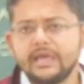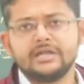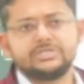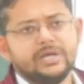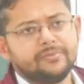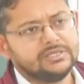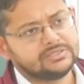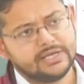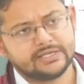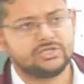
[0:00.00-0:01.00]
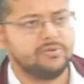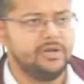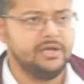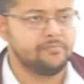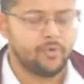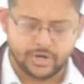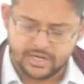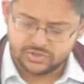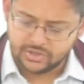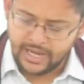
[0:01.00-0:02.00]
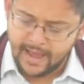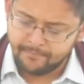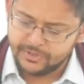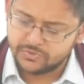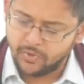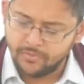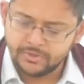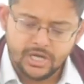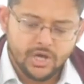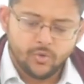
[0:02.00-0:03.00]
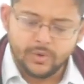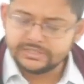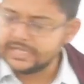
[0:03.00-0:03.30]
calcium is extremely important. So CAMP is formed. Once